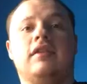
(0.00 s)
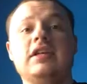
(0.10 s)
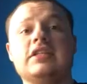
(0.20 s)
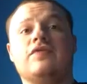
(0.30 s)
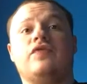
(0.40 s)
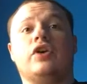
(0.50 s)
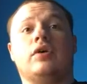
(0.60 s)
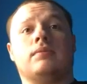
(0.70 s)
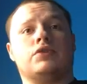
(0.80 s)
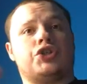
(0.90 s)
This
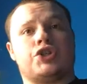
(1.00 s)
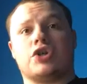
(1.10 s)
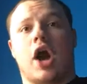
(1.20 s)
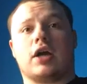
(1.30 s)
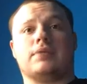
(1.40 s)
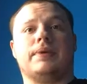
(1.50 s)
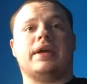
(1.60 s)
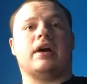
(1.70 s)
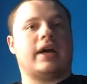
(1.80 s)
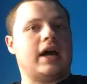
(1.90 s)
film shocked
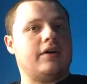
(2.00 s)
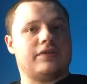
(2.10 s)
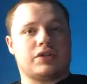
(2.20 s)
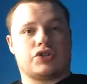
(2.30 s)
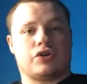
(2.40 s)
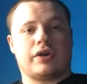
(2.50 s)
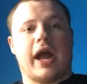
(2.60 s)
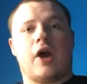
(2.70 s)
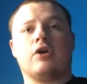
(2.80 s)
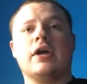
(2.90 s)
me on how this turned
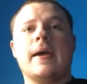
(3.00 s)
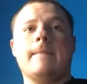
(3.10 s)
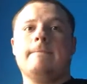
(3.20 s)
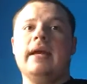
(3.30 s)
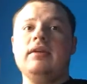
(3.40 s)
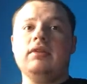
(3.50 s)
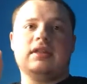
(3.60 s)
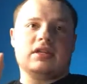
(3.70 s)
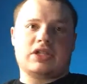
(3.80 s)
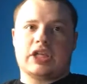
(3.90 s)
out,
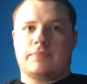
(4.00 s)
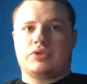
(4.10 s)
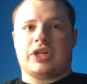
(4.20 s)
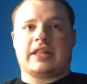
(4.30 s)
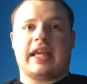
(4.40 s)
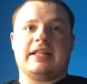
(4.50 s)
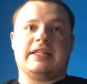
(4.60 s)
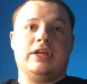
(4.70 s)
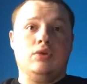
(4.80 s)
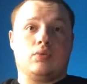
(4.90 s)
mainly the subject they
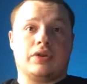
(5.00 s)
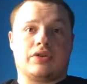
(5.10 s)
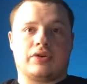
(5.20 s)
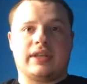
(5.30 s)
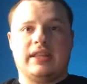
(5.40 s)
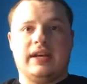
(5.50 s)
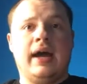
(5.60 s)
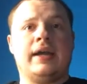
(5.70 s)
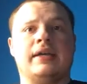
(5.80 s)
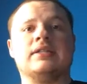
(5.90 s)
dealt with during the
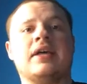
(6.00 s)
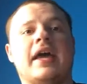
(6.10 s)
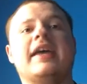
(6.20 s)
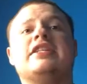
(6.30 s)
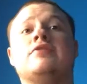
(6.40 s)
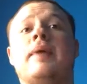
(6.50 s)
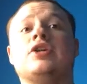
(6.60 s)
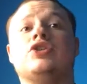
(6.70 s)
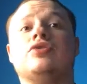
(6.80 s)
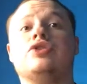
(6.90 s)
90s,
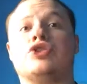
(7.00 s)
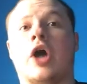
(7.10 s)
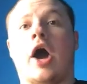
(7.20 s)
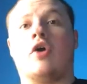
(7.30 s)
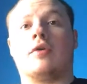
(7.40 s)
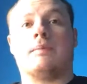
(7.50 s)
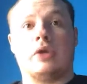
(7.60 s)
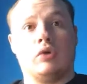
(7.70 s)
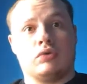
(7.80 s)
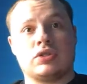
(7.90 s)
especially child
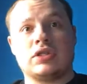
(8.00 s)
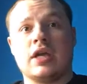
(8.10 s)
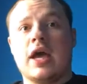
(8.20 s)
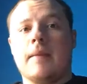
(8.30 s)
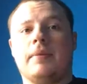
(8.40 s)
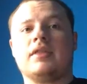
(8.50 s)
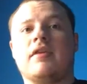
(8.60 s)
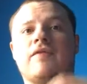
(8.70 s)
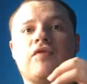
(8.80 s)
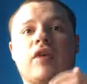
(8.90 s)
abuse, but
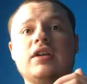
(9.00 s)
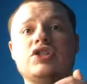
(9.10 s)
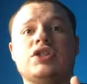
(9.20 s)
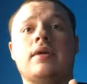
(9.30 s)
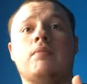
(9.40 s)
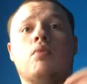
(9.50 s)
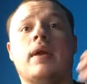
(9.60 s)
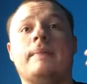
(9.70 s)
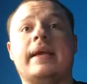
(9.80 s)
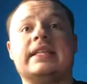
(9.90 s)
their friendship
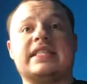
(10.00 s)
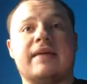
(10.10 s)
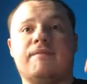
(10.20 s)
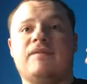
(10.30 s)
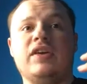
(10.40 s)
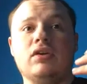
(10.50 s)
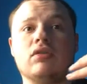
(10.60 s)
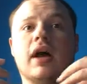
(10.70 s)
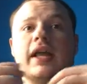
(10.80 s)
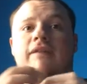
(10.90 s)
what makes them feel
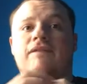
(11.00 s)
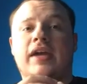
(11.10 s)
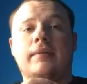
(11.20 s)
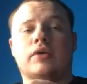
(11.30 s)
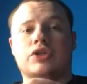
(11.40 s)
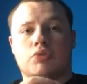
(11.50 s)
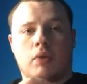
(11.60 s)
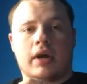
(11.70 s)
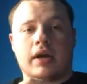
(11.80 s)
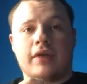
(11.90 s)
like a family
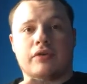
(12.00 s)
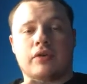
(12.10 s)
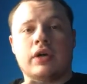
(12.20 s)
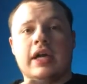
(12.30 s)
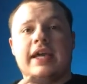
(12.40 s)
to one another